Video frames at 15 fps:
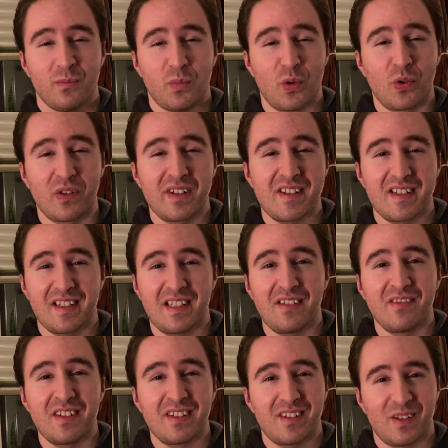porn isn't
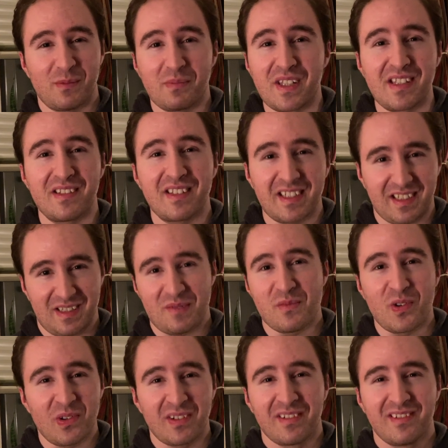even appealing
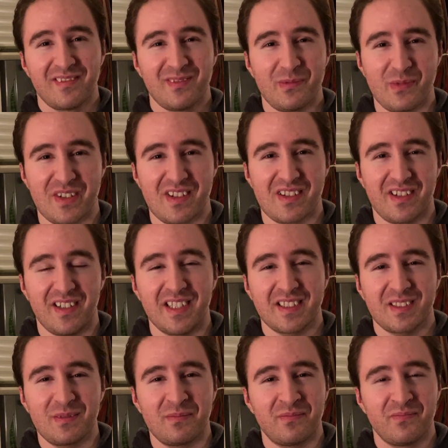anymore, which is
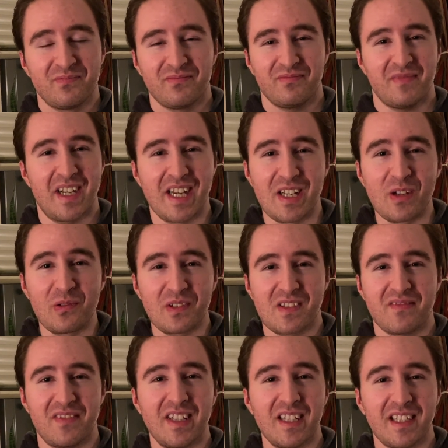awesome. I know it's
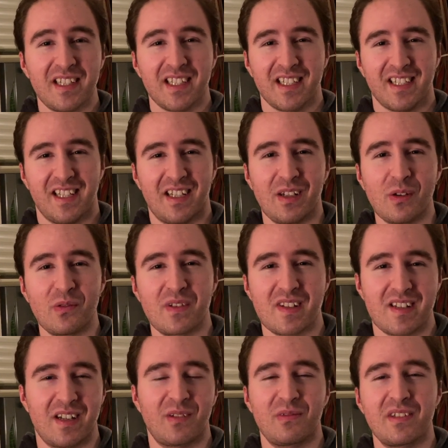fake. I know it's
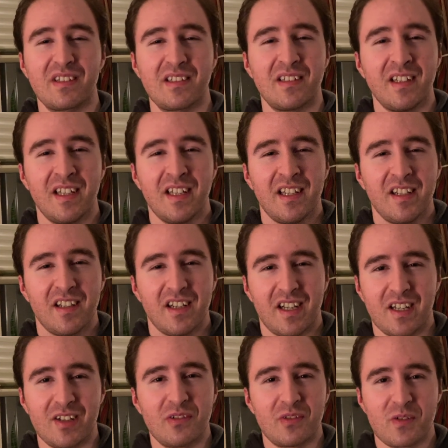not real. I
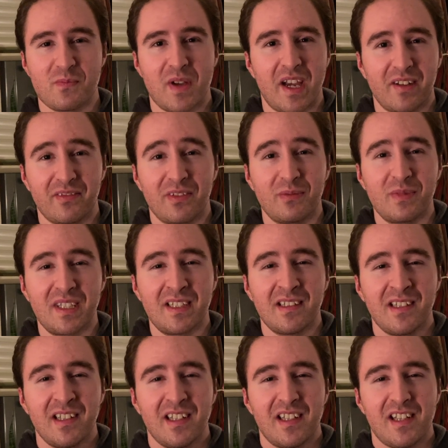know it's bad for me.
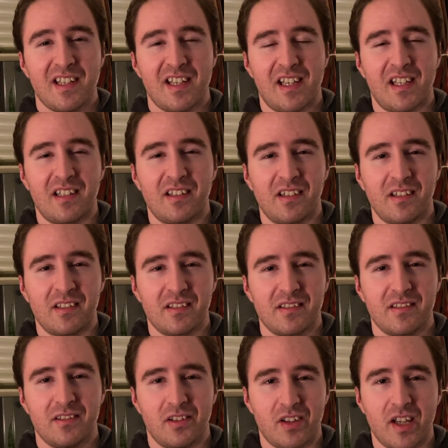And
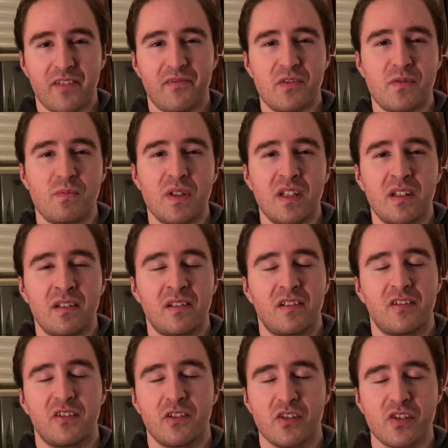life has been
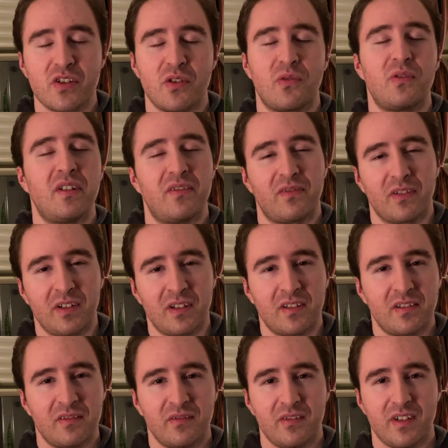so different.
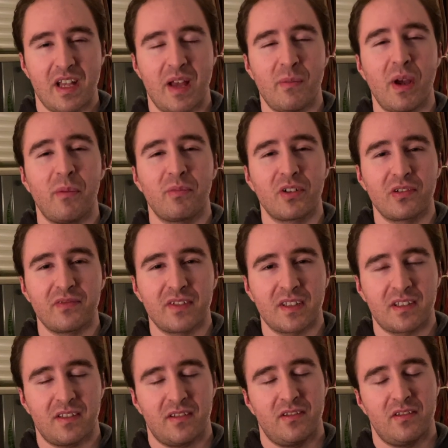Am I perfect?
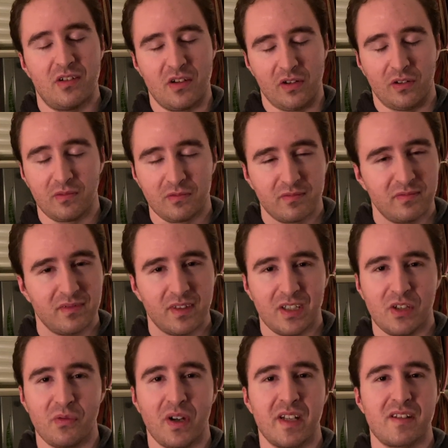No.
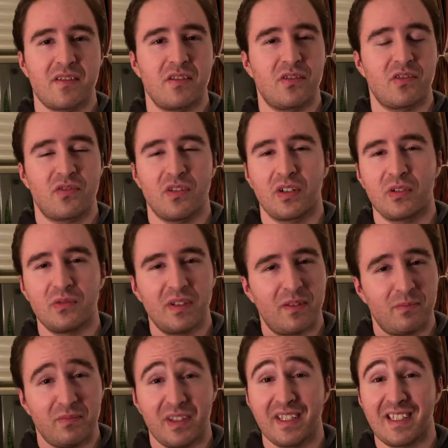Do I still struggle with
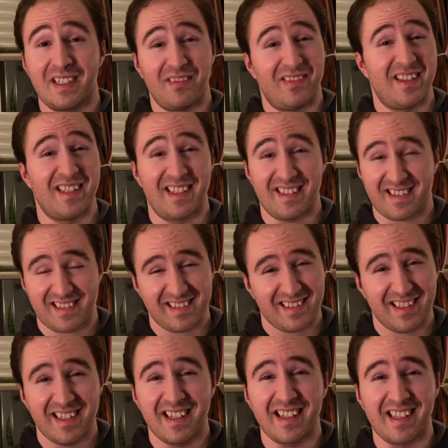plenty of things?
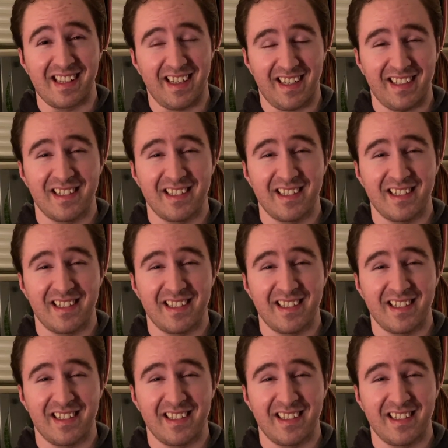Yeah.